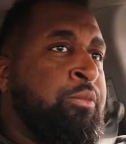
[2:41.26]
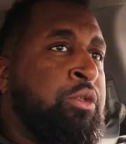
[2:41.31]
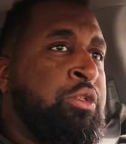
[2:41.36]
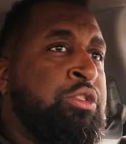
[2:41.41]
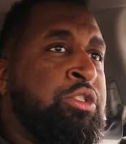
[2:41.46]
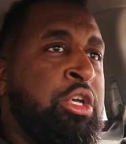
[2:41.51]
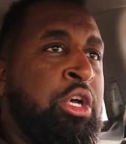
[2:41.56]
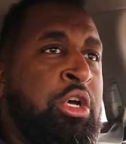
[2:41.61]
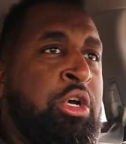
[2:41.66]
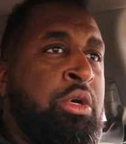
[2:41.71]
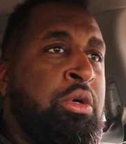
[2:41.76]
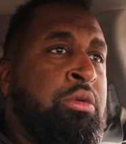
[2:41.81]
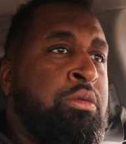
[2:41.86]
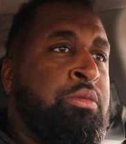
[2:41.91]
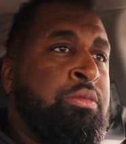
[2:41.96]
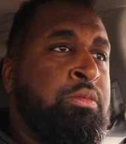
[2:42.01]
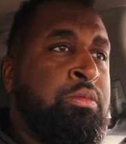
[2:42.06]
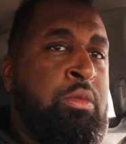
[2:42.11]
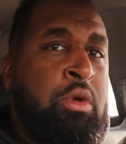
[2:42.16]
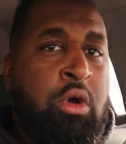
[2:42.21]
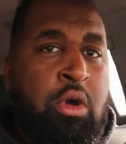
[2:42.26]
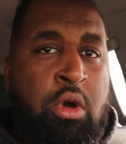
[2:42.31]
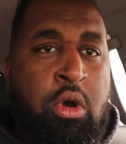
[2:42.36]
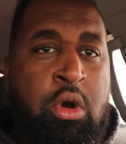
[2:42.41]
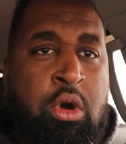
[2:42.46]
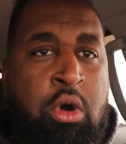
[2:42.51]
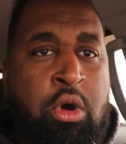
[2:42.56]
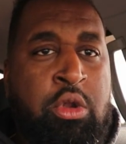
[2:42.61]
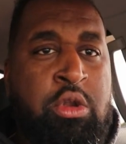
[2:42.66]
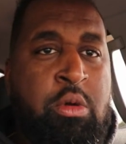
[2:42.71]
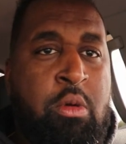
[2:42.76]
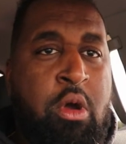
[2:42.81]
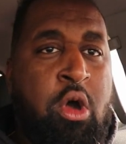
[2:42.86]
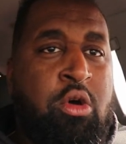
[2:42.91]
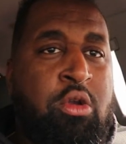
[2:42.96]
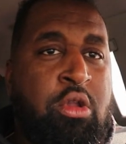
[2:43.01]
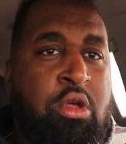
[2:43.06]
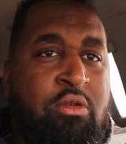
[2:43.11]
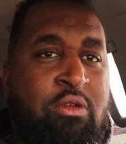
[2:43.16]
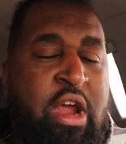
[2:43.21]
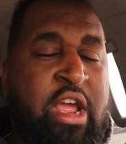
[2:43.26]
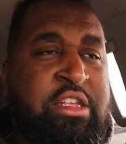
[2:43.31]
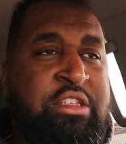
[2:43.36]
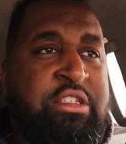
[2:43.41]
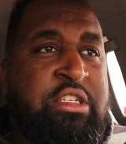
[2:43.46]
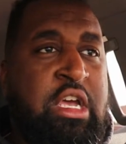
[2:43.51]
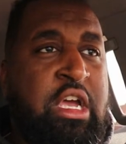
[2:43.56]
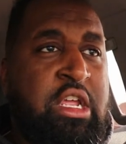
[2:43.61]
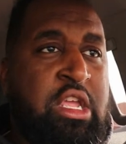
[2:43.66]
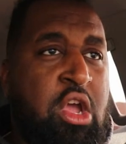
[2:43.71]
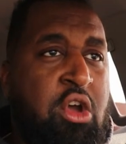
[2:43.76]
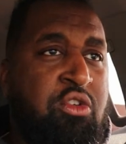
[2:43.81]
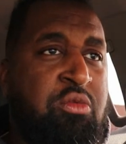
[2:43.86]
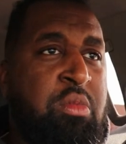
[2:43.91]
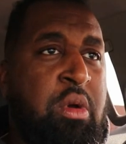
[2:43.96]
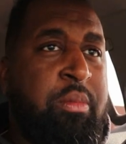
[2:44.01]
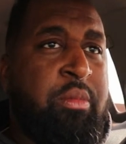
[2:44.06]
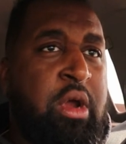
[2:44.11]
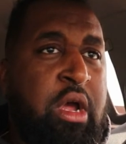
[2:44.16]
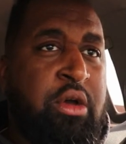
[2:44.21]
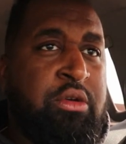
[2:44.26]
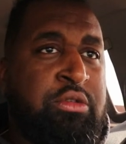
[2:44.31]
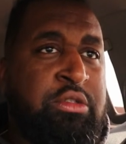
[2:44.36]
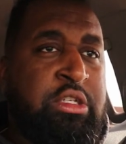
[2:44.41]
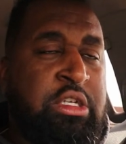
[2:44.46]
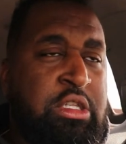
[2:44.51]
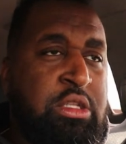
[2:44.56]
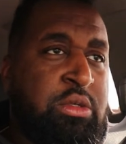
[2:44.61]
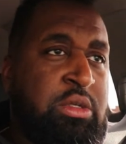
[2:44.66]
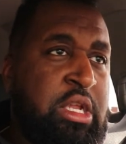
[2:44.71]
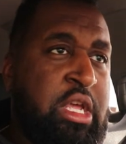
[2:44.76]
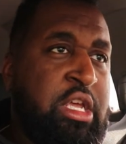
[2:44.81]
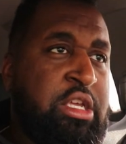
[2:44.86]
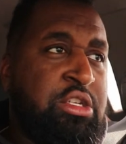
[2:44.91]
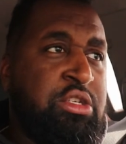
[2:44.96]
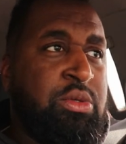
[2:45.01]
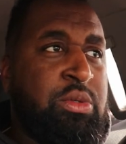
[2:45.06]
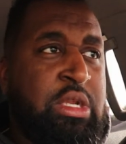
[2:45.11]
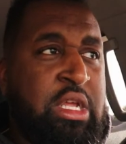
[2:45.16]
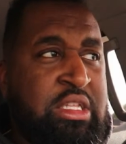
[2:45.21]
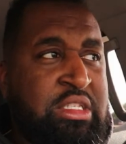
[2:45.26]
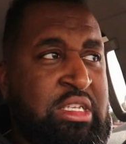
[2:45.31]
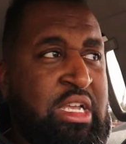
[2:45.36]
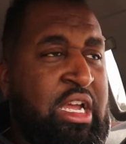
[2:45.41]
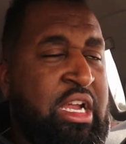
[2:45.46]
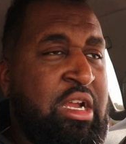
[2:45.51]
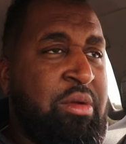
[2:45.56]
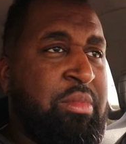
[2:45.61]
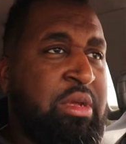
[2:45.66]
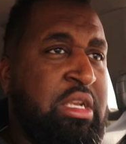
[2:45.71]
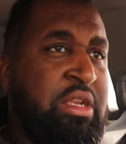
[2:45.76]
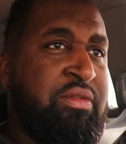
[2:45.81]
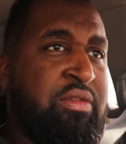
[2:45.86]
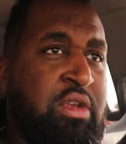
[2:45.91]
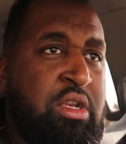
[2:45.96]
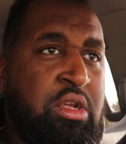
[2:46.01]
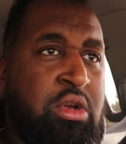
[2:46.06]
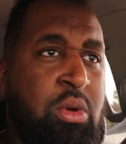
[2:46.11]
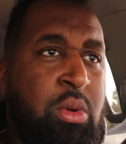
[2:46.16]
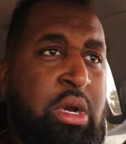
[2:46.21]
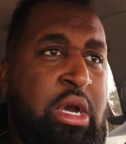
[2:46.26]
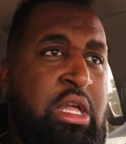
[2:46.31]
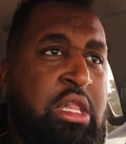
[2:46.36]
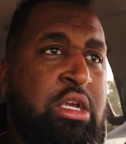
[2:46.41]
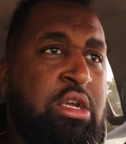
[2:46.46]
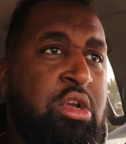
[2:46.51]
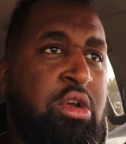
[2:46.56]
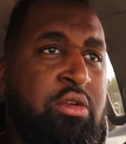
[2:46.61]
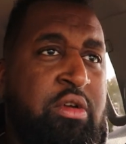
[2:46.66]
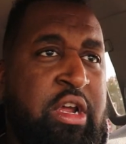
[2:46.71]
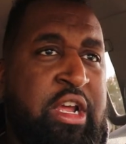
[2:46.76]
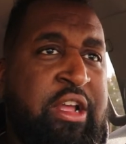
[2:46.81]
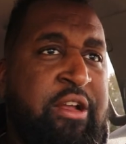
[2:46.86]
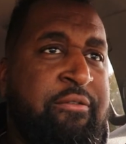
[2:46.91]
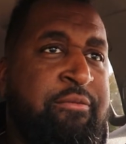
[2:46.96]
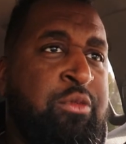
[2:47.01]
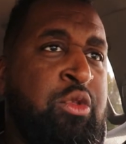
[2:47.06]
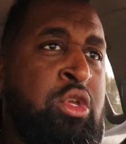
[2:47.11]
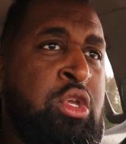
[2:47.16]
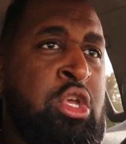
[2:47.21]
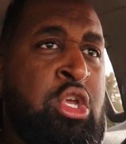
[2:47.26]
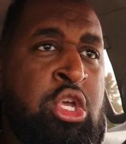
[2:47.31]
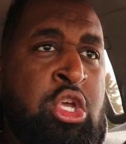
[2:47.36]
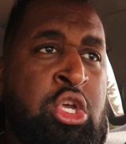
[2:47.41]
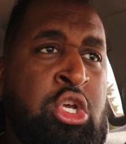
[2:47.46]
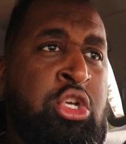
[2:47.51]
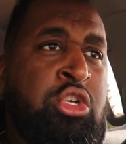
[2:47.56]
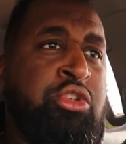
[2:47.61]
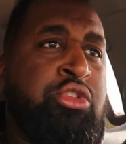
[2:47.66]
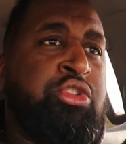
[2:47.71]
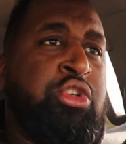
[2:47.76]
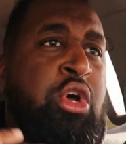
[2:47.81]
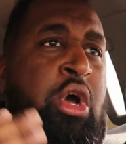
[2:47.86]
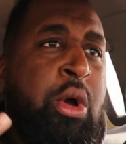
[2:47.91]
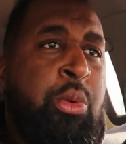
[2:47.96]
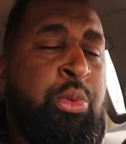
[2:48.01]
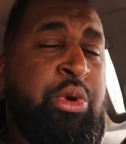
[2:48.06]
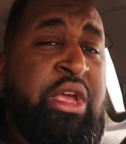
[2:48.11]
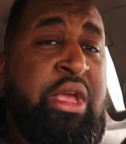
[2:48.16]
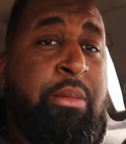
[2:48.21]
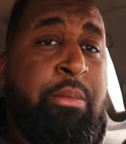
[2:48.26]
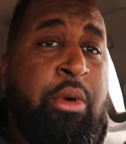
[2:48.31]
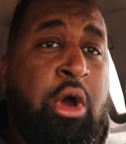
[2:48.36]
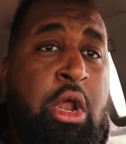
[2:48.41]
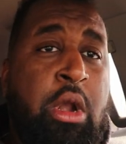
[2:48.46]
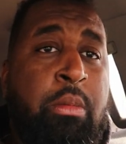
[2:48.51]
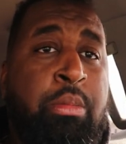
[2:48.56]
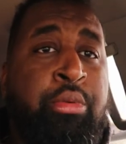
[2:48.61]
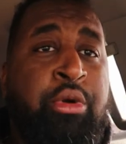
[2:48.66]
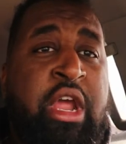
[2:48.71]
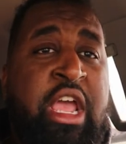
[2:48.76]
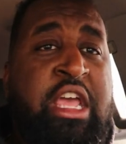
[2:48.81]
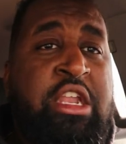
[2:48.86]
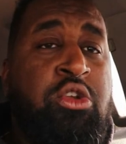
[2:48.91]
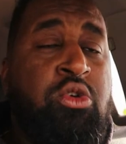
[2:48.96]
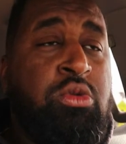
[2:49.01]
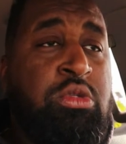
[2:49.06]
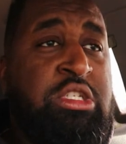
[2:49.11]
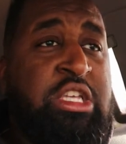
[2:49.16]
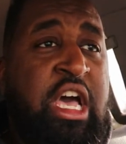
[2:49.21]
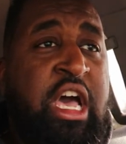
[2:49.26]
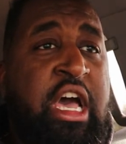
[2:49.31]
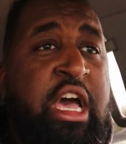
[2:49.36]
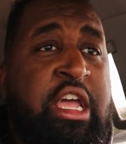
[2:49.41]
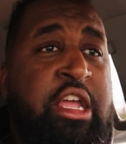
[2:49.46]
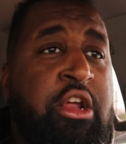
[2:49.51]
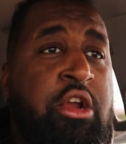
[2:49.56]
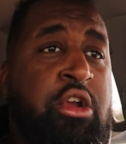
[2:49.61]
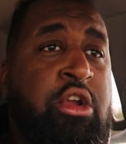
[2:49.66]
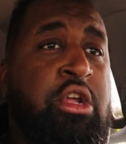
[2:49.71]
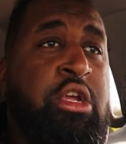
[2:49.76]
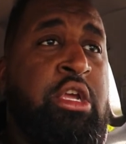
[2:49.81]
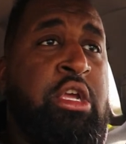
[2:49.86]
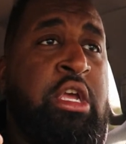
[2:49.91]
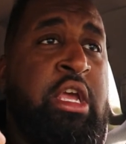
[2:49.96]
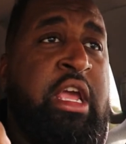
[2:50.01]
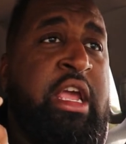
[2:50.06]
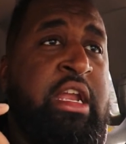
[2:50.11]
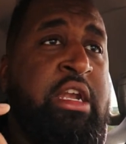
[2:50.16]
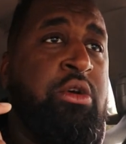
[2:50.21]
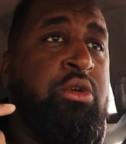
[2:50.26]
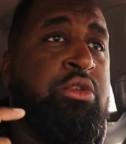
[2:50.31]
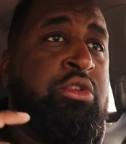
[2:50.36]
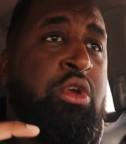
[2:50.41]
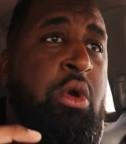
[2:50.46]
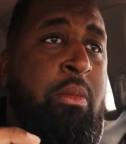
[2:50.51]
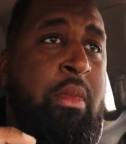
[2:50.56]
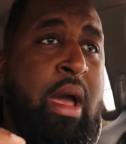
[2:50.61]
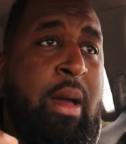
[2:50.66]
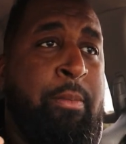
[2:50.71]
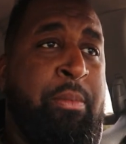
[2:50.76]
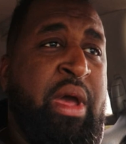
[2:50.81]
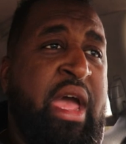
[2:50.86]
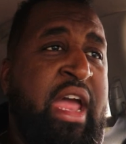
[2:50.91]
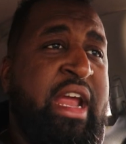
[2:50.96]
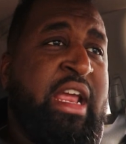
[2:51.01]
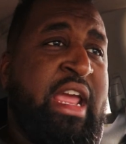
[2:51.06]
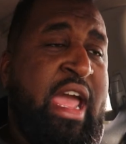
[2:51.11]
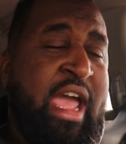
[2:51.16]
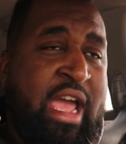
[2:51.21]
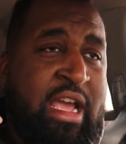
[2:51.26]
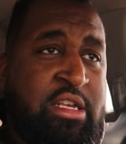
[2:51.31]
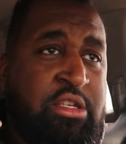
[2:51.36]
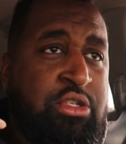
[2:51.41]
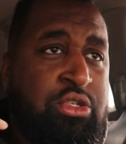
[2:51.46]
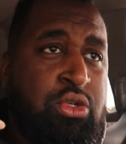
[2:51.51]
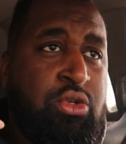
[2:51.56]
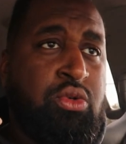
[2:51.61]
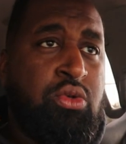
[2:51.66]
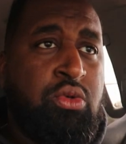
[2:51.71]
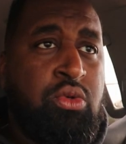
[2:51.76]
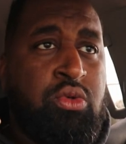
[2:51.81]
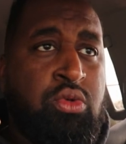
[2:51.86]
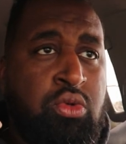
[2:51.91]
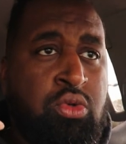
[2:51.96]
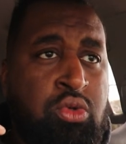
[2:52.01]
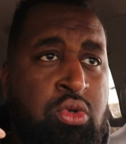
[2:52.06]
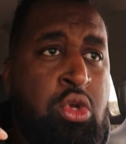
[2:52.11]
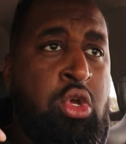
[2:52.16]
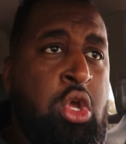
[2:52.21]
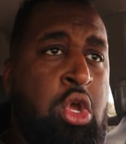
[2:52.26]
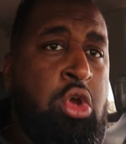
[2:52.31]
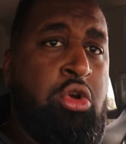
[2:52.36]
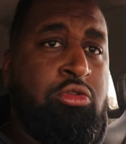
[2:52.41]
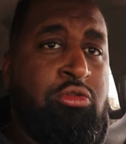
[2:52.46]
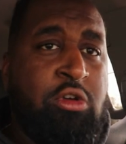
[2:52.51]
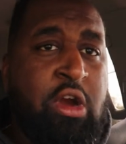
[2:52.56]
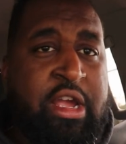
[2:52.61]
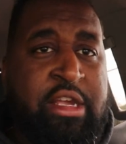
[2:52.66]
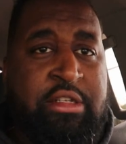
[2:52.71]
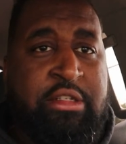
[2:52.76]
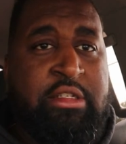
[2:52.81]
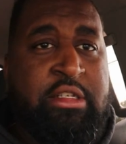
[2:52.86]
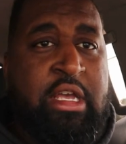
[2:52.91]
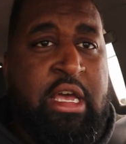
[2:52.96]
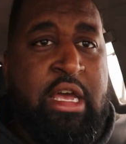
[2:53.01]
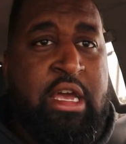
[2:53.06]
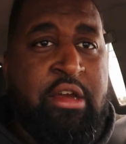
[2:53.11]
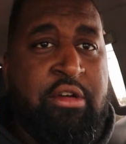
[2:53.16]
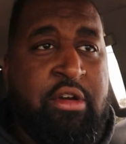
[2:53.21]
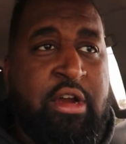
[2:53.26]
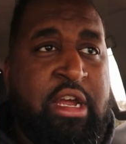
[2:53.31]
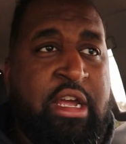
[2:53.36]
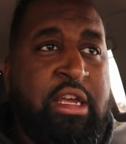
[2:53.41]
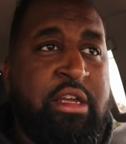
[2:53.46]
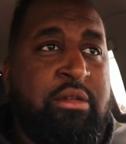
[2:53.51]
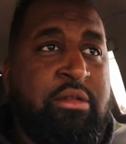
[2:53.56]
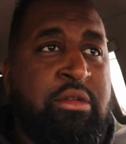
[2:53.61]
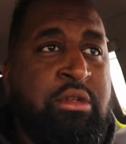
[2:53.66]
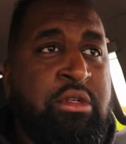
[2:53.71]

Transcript: So on the right side, y'all remember I was dealing with that issue with that tire I made the video a while ago, right? So I went, bought a brand new tire, and it was on my back axle, right side, right?